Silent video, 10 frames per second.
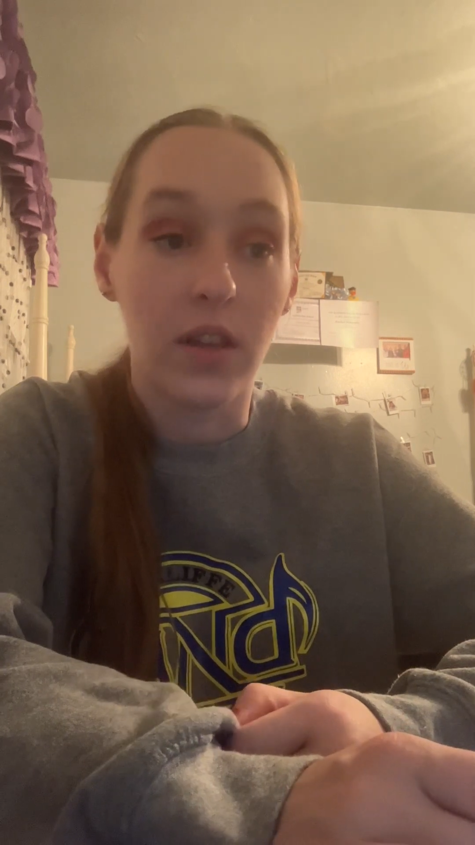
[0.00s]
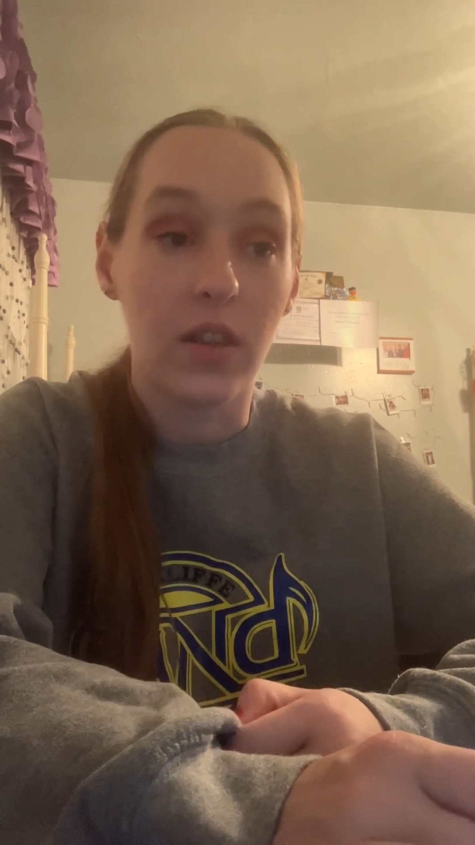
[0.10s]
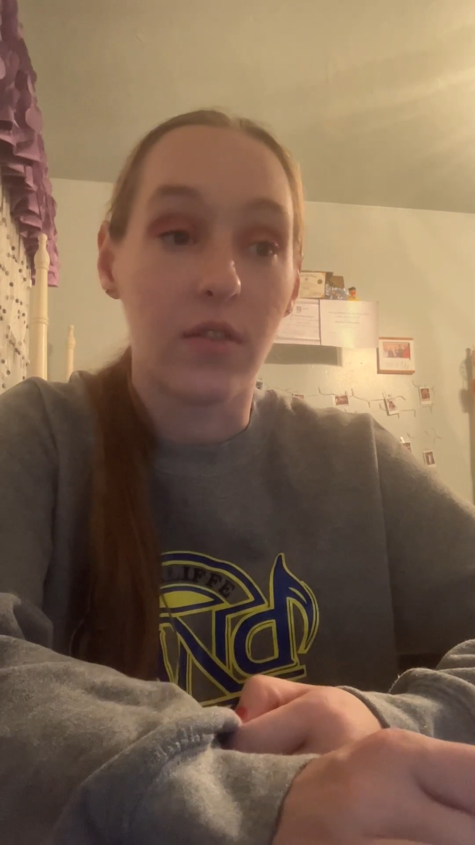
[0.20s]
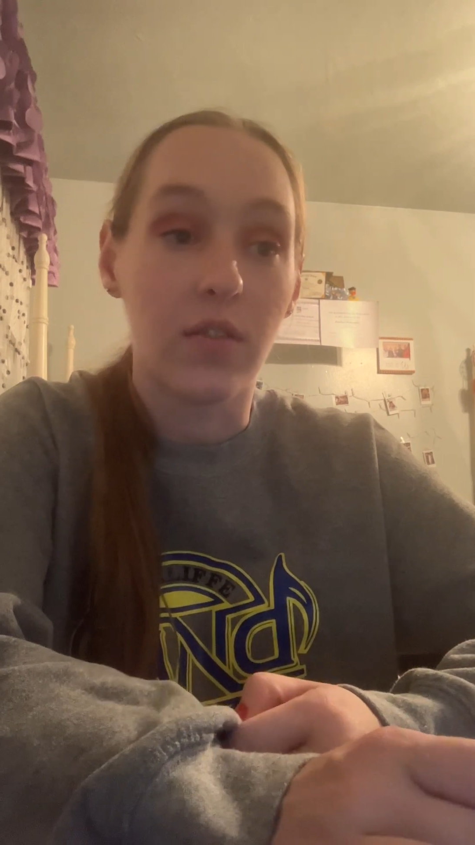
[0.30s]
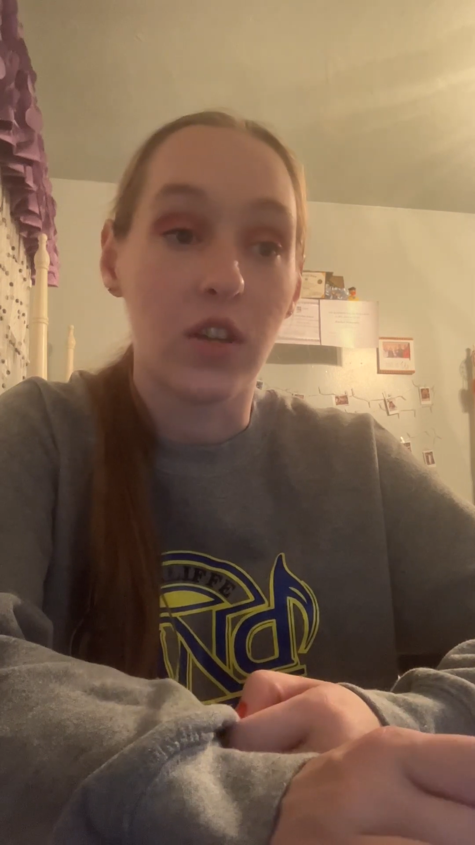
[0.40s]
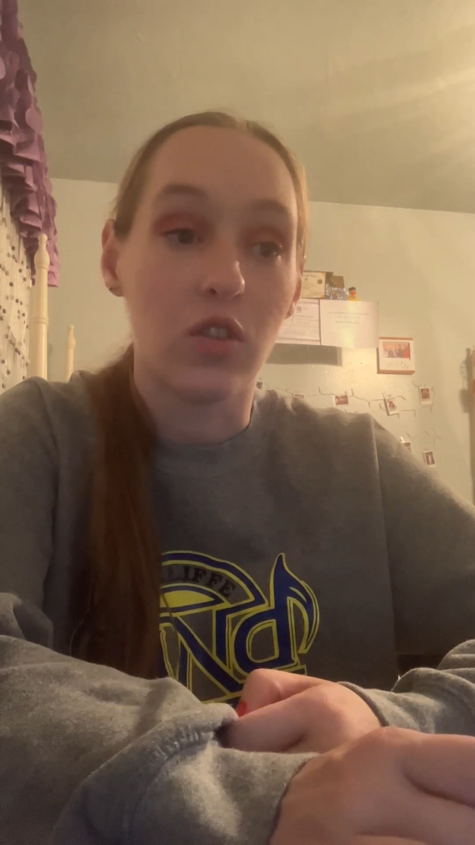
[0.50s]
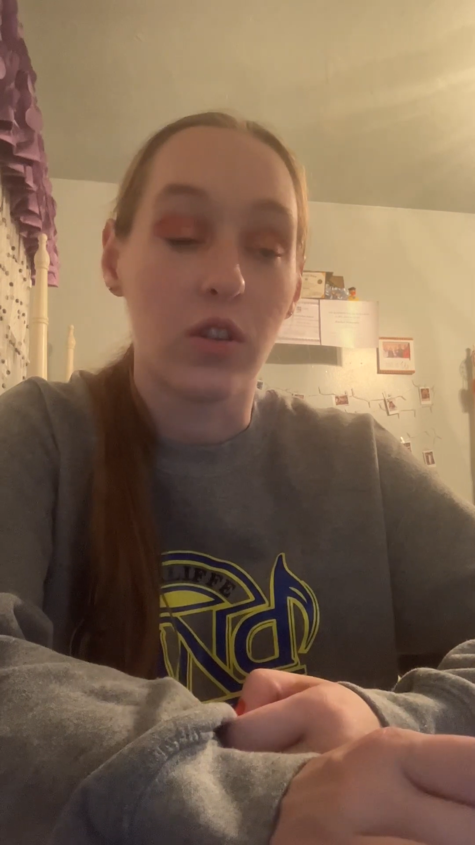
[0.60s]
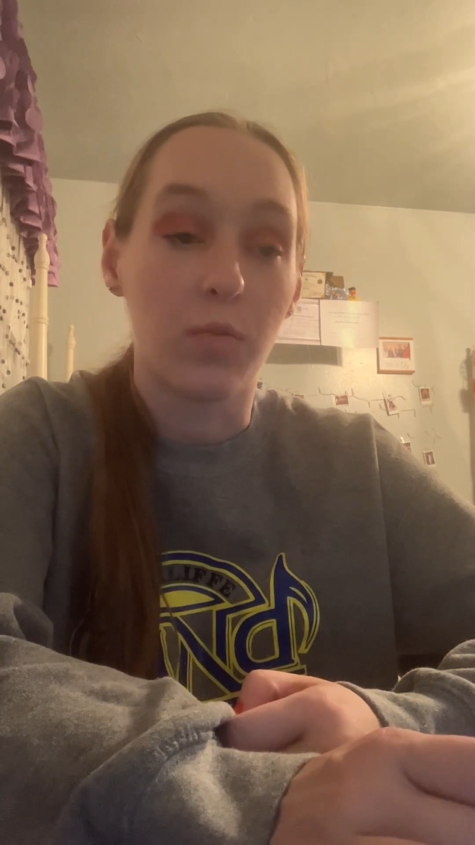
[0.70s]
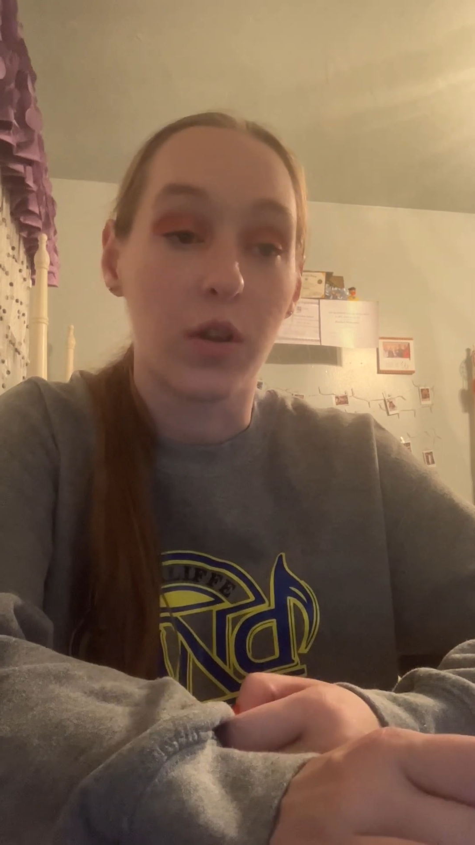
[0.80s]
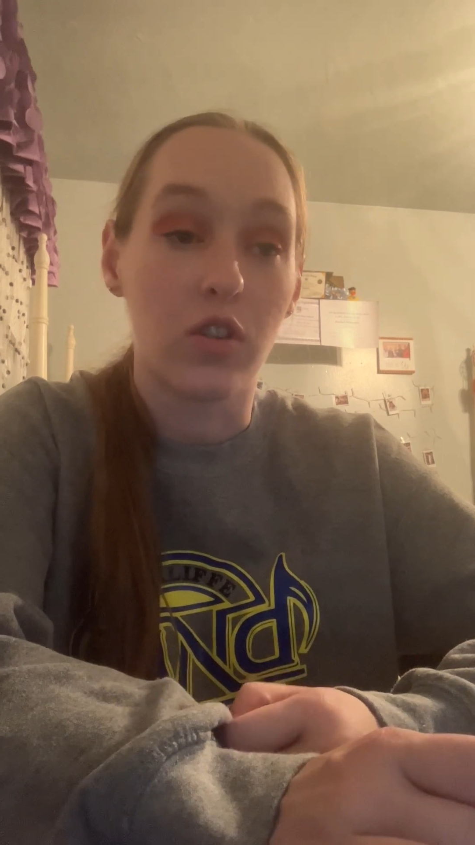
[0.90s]
and their facial
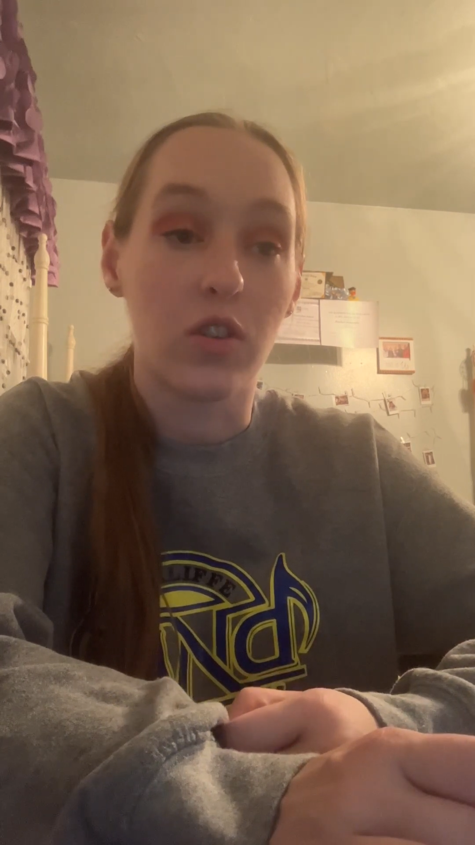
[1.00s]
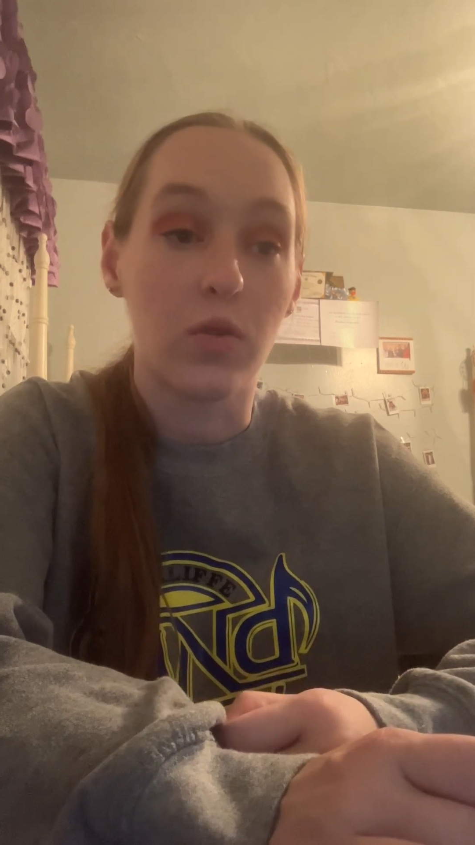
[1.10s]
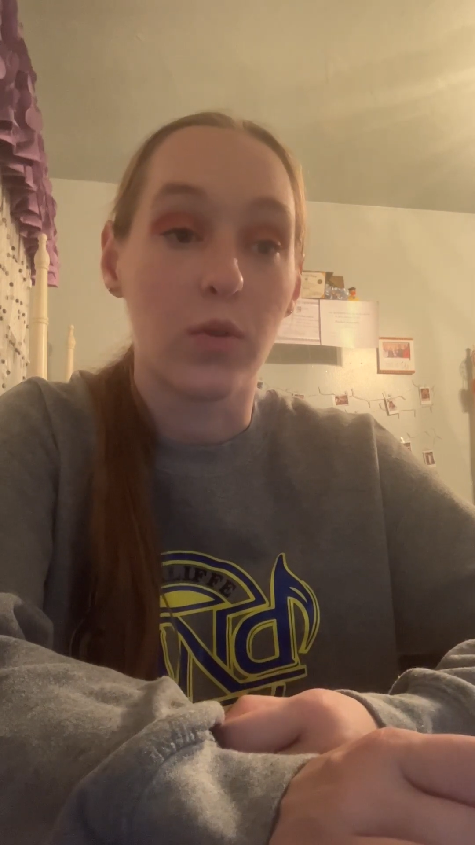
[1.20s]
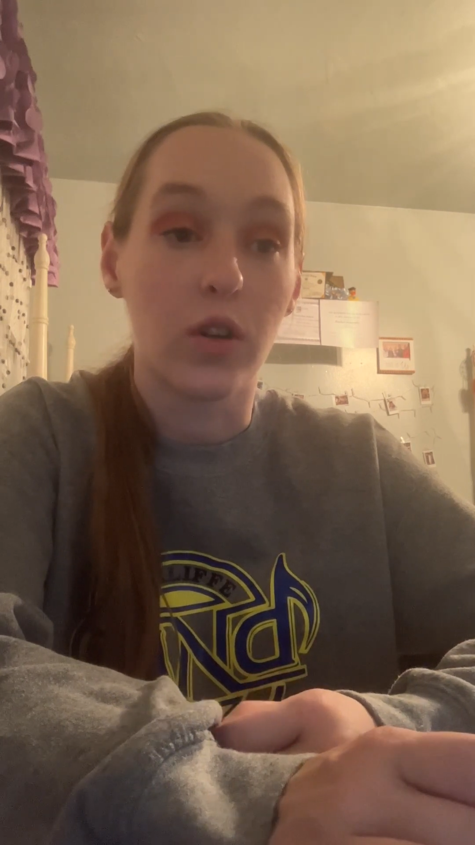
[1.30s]
expressions were